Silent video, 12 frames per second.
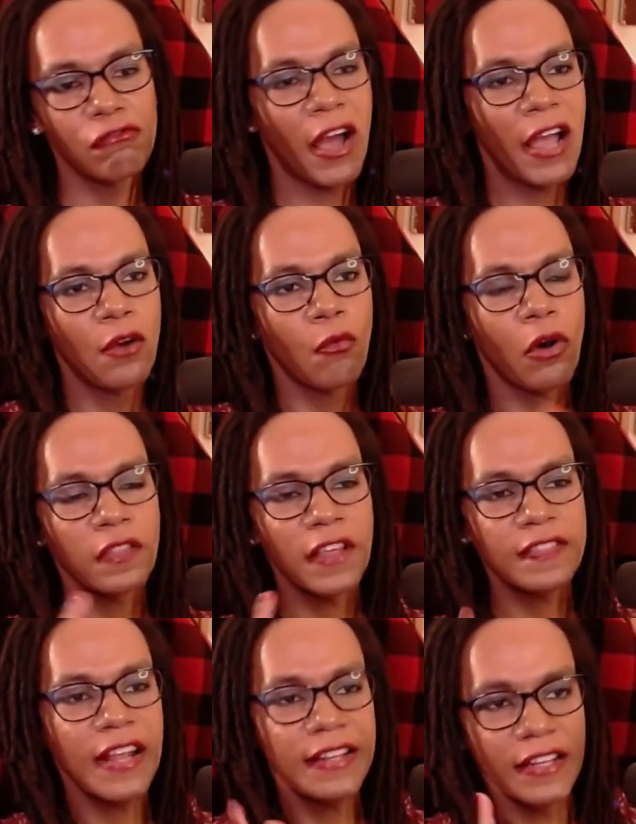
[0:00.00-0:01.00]
Right. Well,
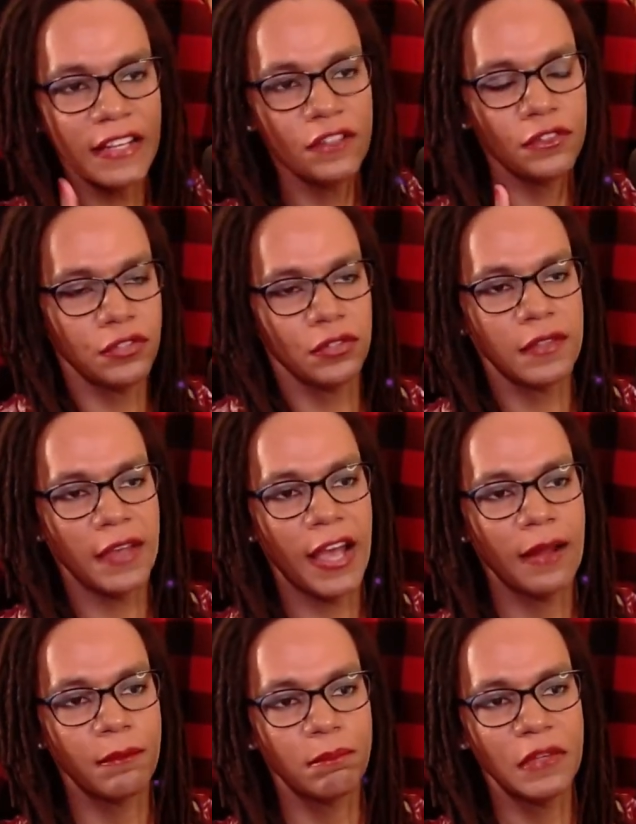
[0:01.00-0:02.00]
they didn't do
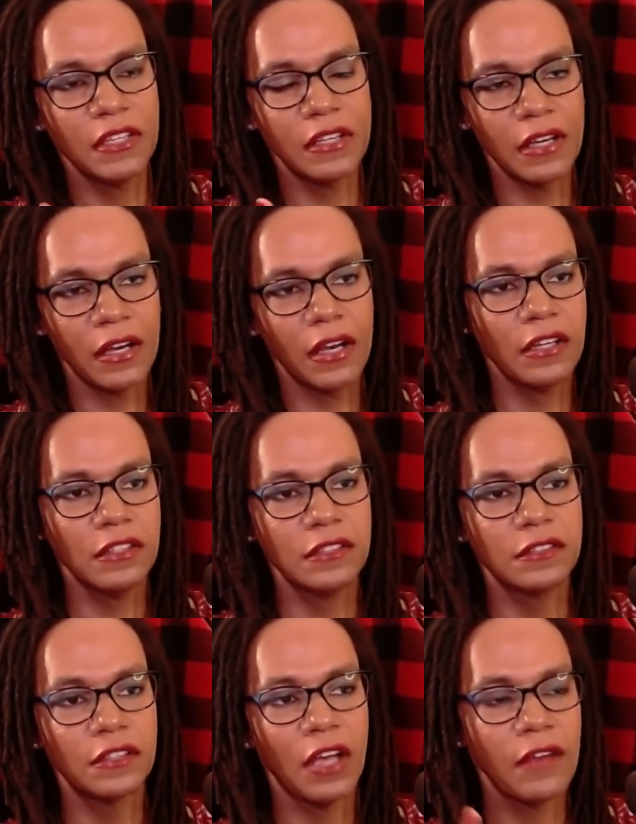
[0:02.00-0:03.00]
that
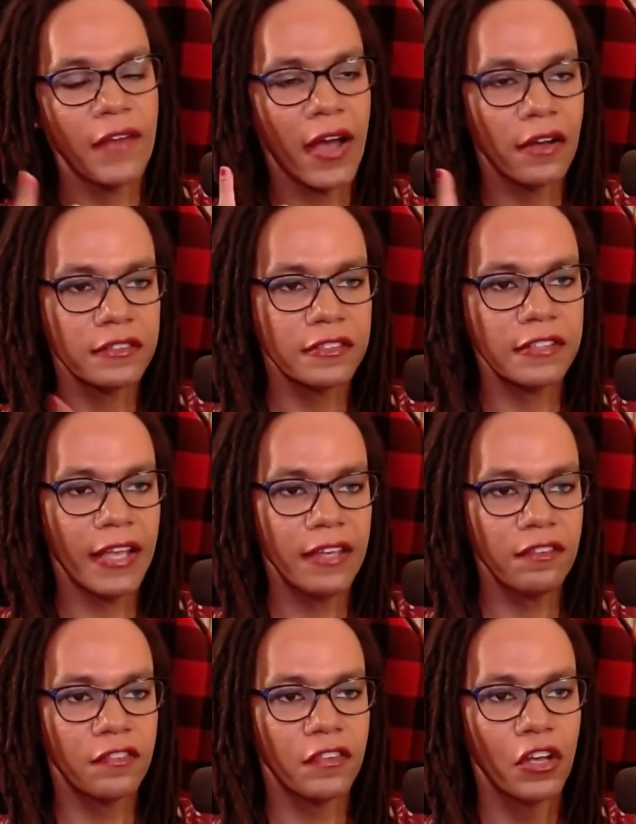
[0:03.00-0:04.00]
because of how
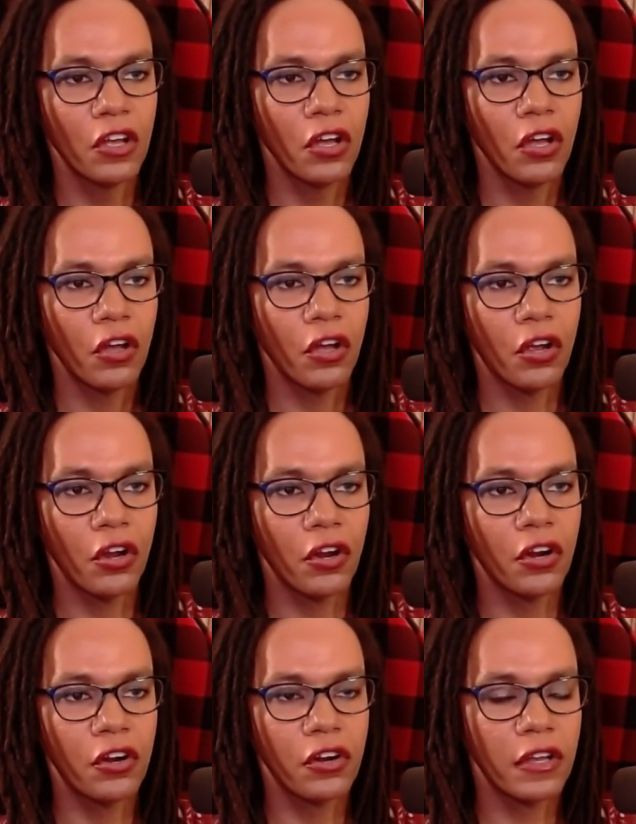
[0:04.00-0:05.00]
safe
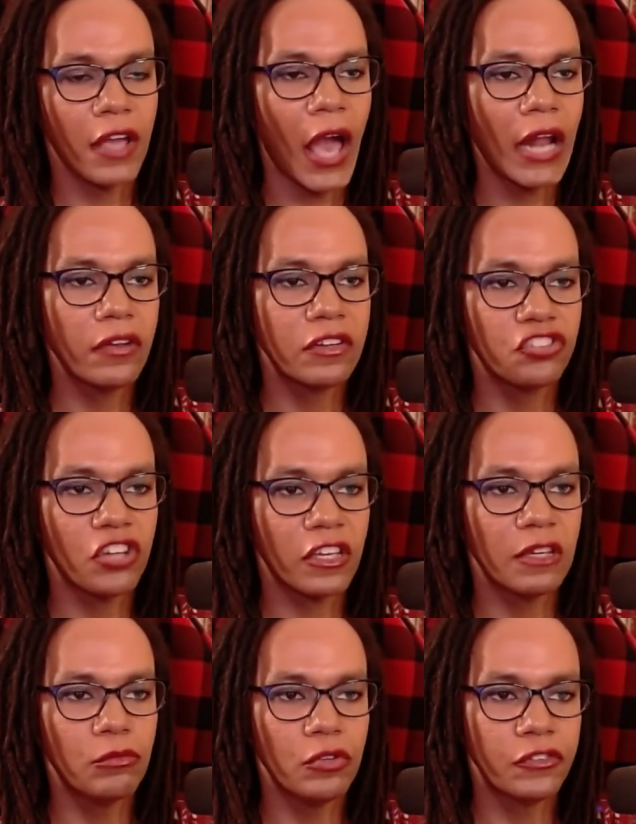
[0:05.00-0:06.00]
her counter hit
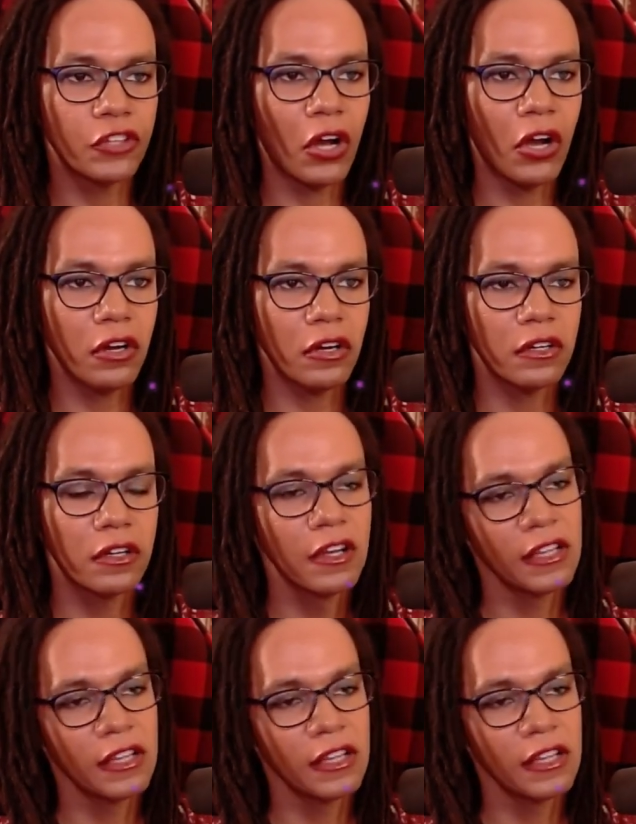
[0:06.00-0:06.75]
checking moves are.